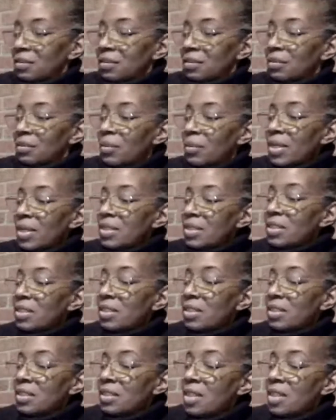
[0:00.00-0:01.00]
Why
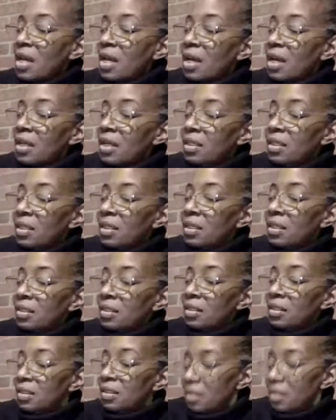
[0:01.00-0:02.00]
isn't this not hot yet?
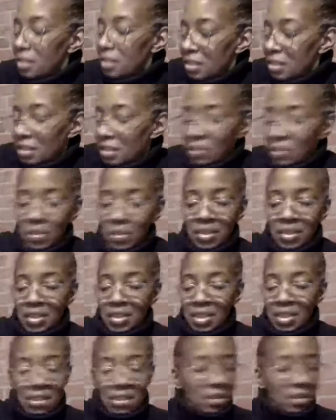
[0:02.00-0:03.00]
It
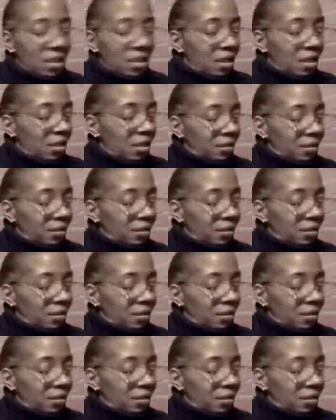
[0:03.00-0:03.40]
says it's hot.